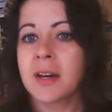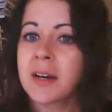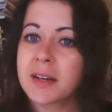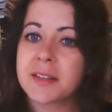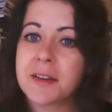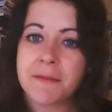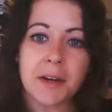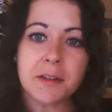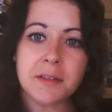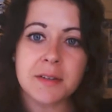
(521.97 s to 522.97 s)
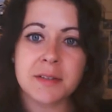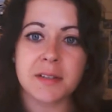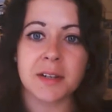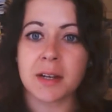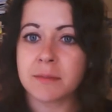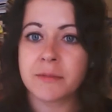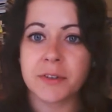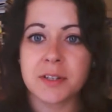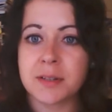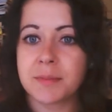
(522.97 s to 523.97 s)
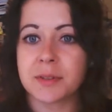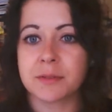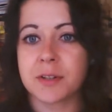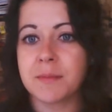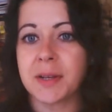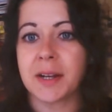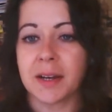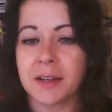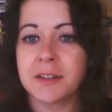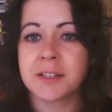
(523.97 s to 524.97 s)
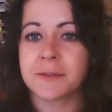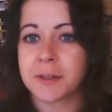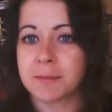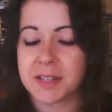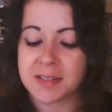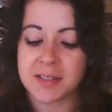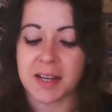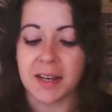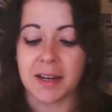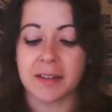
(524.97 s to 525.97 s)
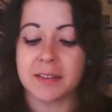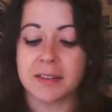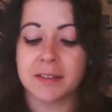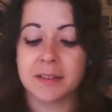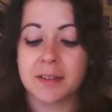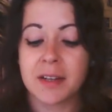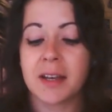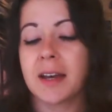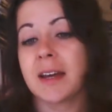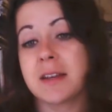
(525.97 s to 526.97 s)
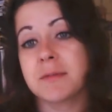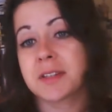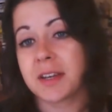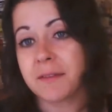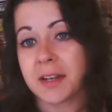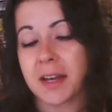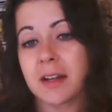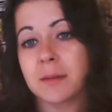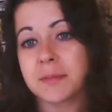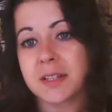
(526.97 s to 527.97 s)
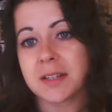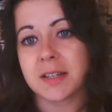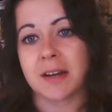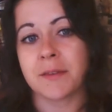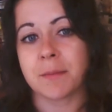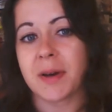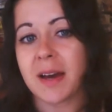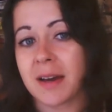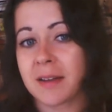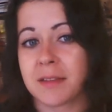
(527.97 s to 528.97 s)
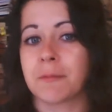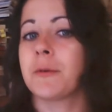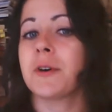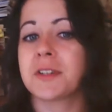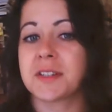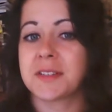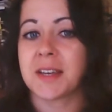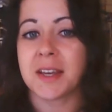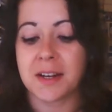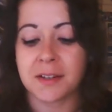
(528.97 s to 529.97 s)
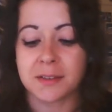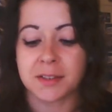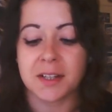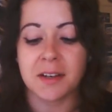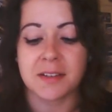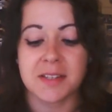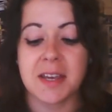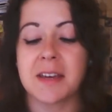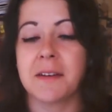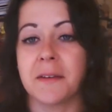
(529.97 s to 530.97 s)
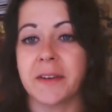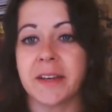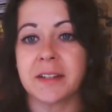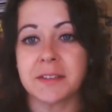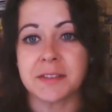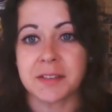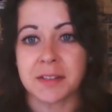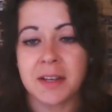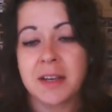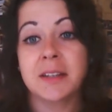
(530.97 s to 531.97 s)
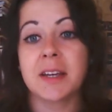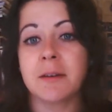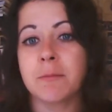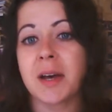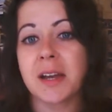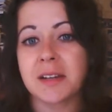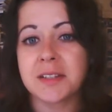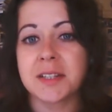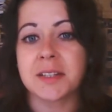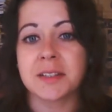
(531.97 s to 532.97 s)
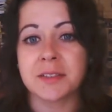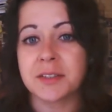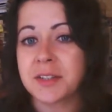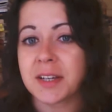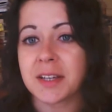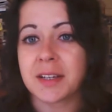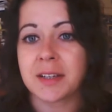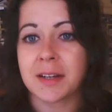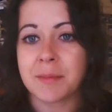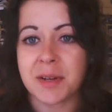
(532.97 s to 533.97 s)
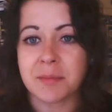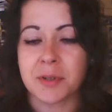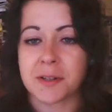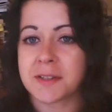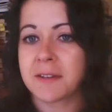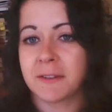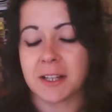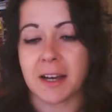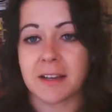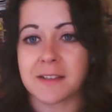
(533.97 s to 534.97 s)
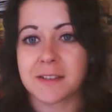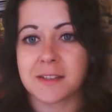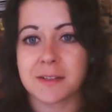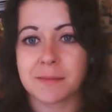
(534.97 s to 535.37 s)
And they found a comfortable room in a house for him to stay in, and he was given help to have a bath and wash his hair and cut his hair and nails and get him back to looking a bit more civilised.